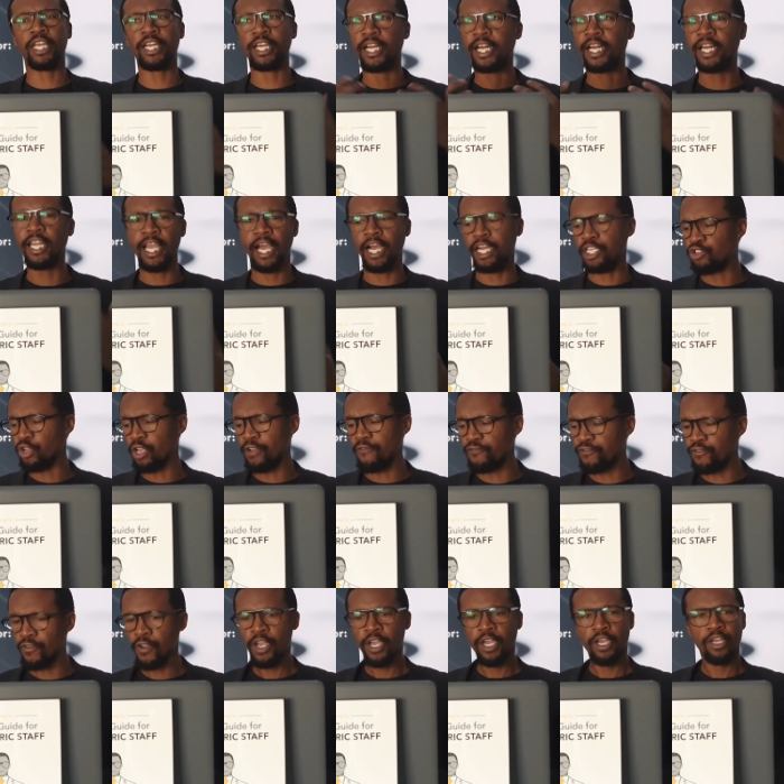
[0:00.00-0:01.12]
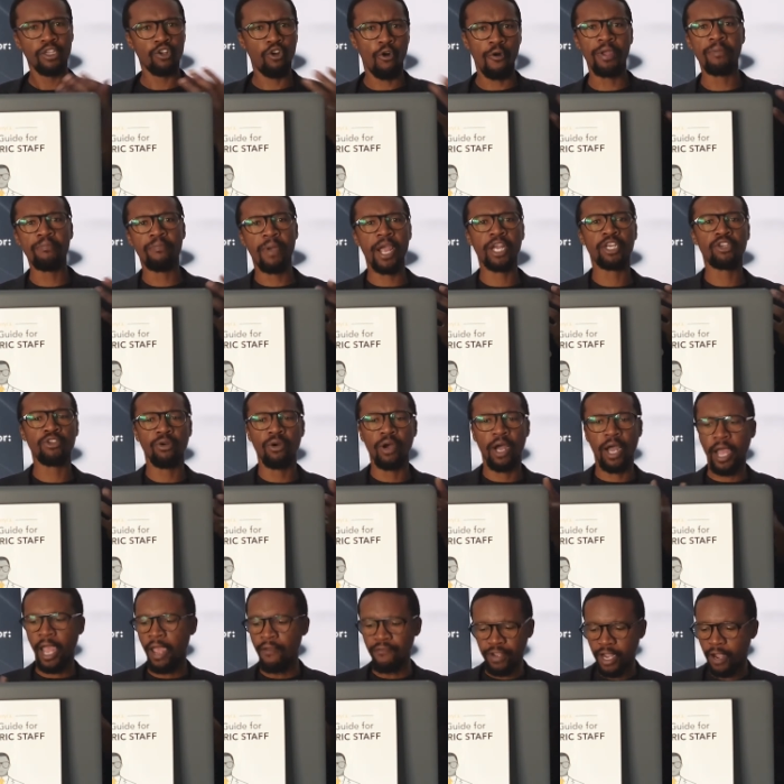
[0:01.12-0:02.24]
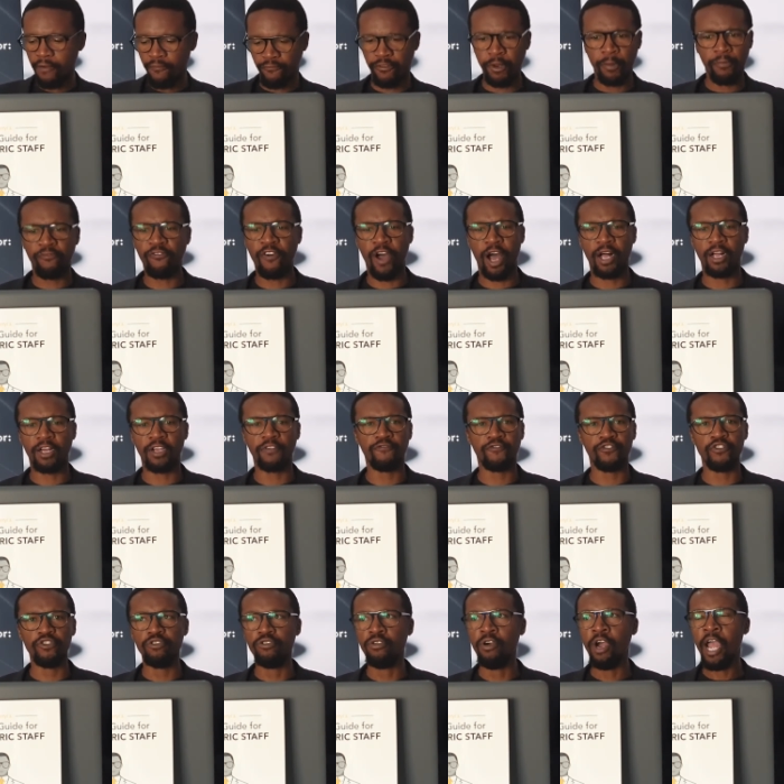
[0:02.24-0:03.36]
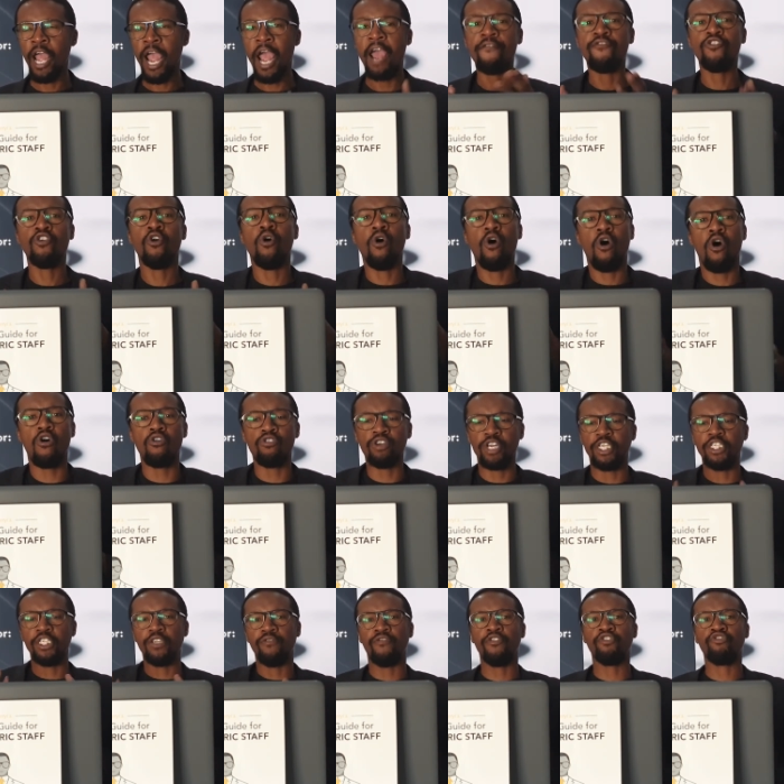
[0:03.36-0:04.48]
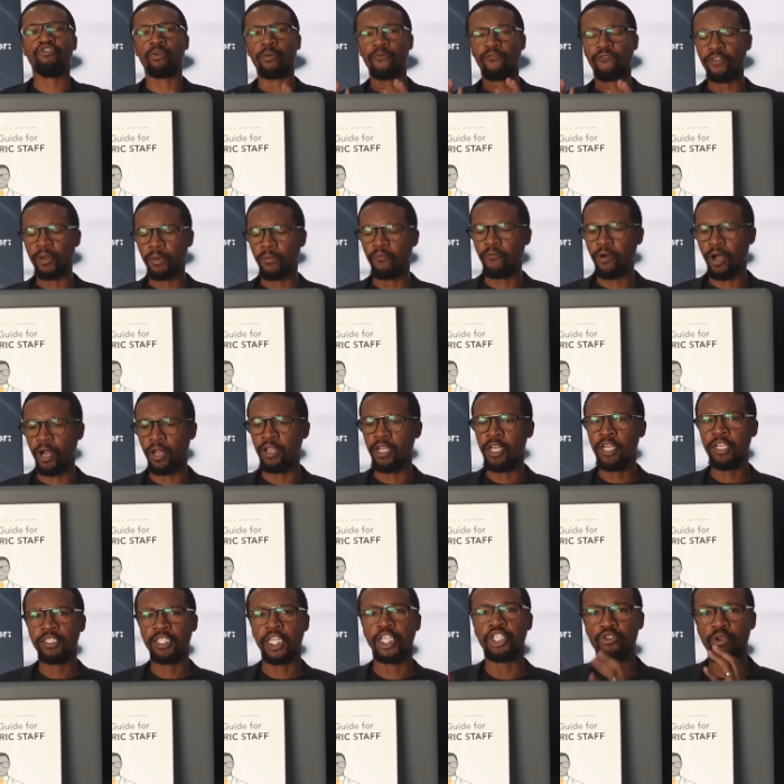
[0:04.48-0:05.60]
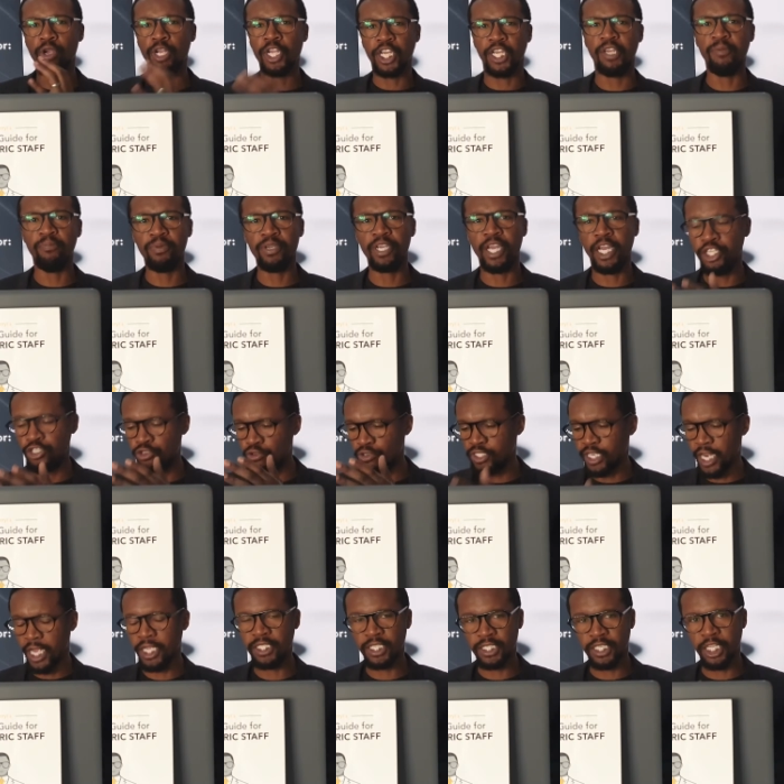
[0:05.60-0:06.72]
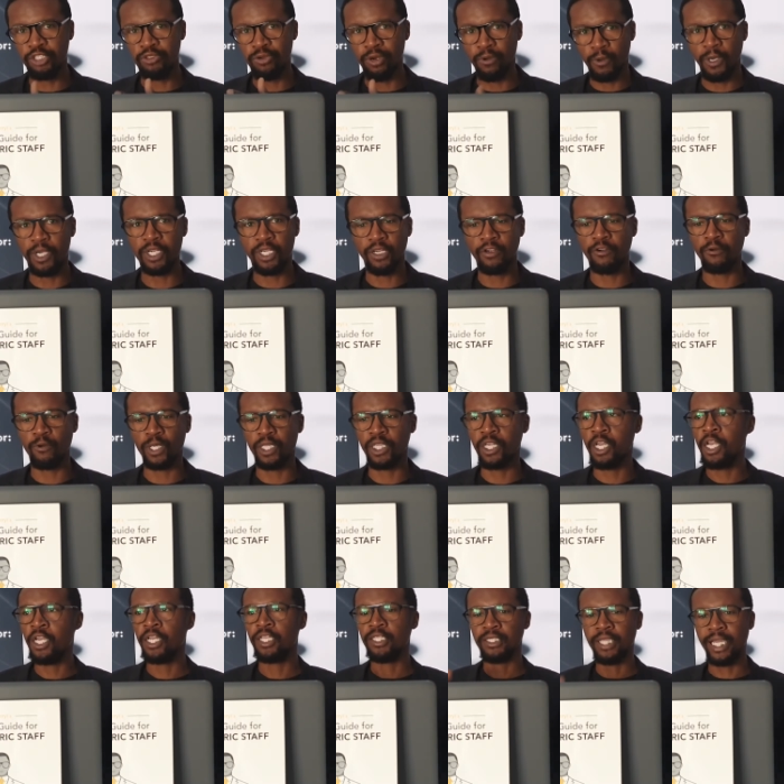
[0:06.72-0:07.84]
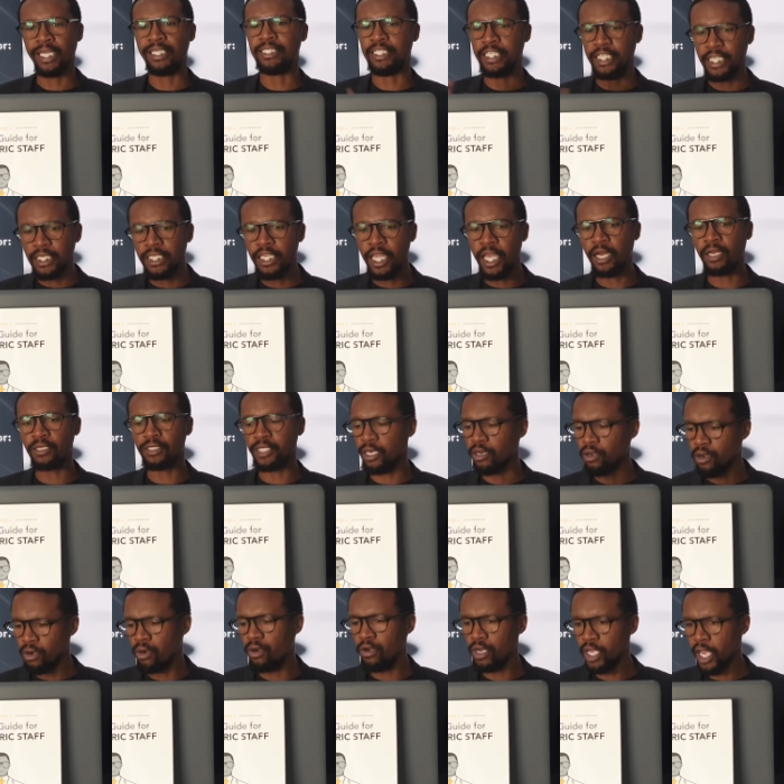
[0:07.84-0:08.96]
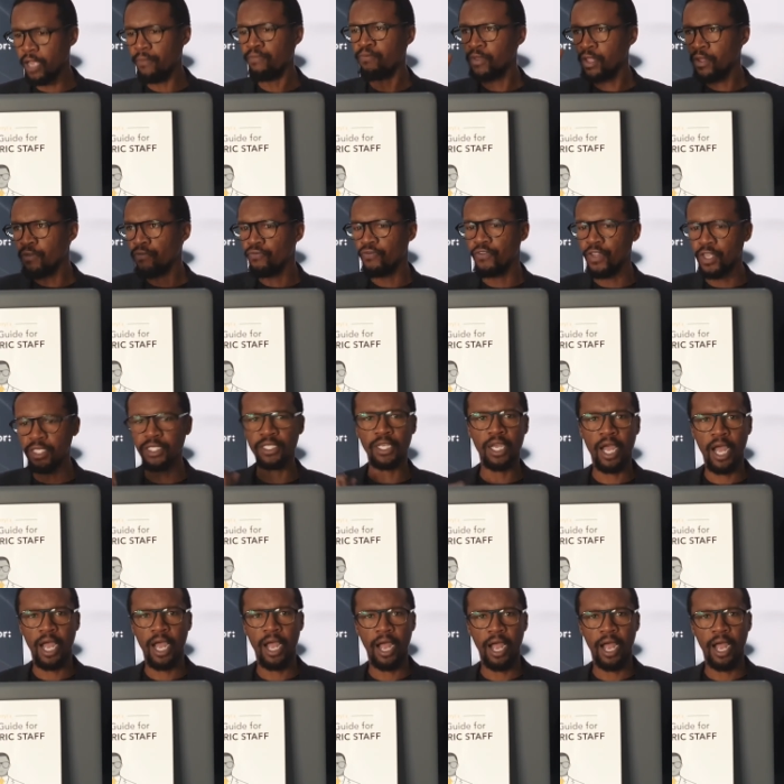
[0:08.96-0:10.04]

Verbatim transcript: and clear. So if going back to having a flip file, if you have your own individual flip file that you're keeping at your desk that you're working with, that details that, oh, okay, this